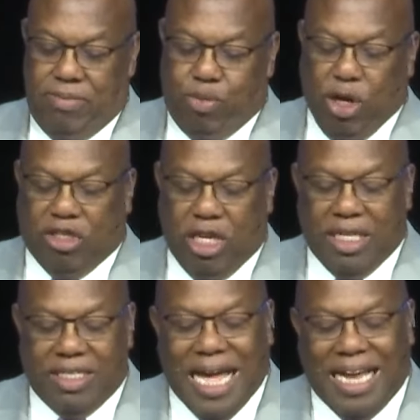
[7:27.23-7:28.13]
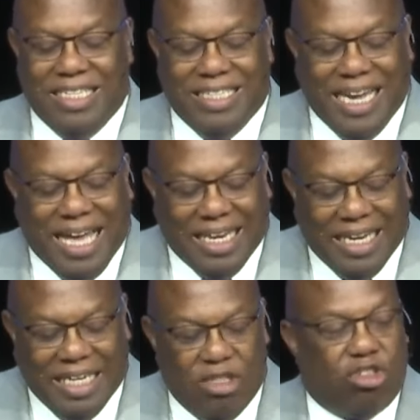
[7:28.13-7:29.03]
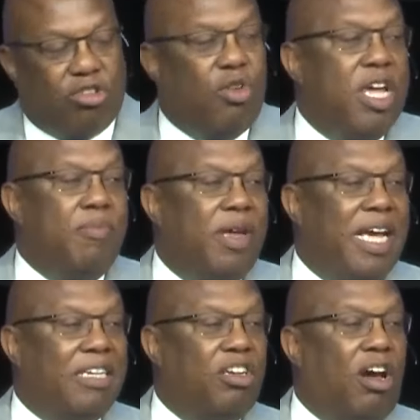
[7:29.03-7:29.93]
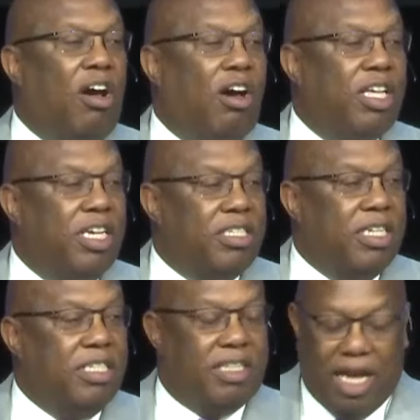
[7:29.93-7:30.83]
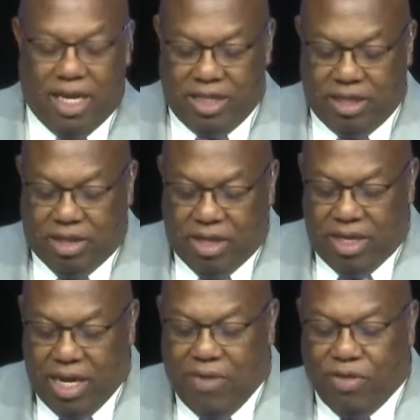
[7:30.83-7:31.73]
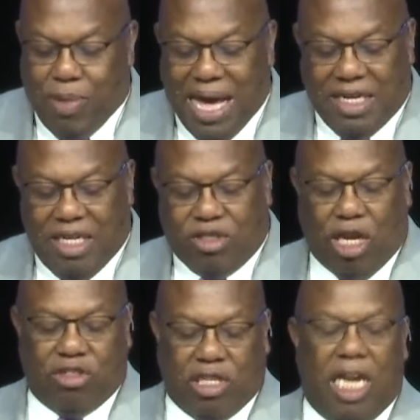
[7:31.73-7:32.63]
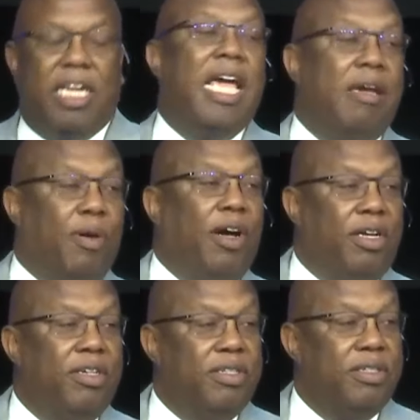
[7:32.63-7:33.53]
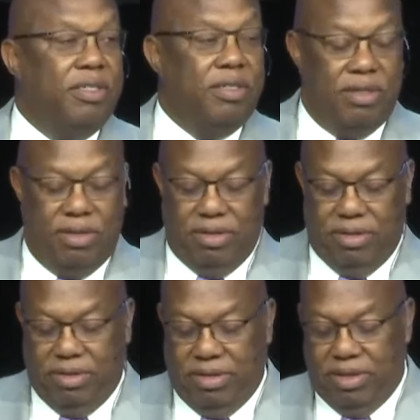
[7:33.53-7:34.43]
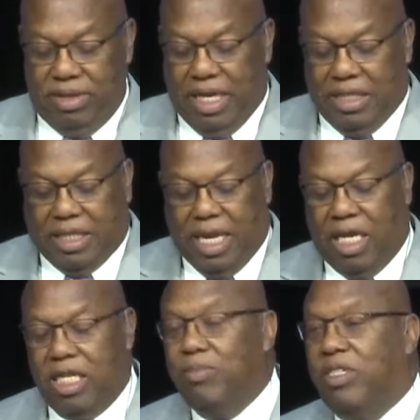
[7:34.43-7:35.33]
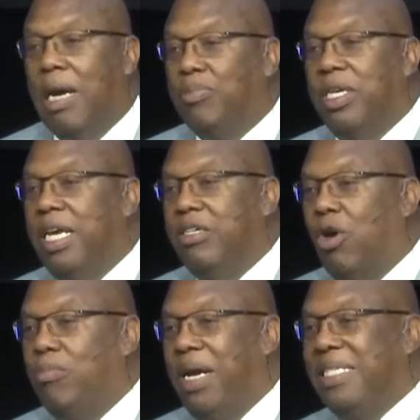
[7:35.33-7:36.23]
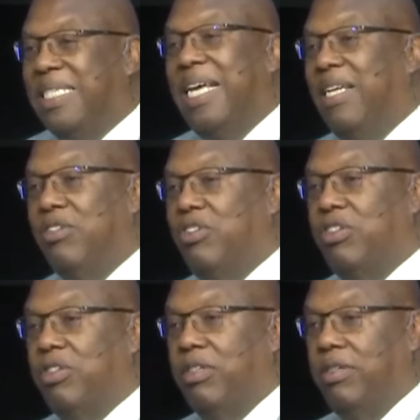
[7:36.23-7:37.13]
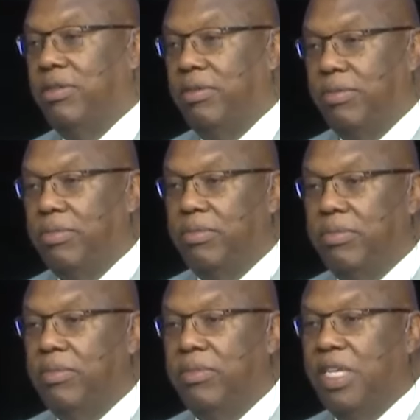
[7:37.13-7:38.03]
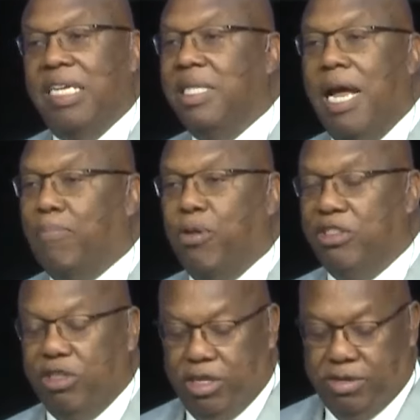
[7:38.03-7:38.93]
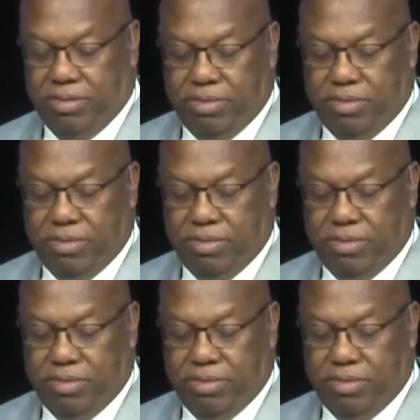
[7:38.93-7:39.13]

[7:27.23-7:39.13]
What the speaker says: Preaching is not yelling and screaming at the audience and telling everybody to touch their neighbor and tell them something that don't make sense. That's not preaching.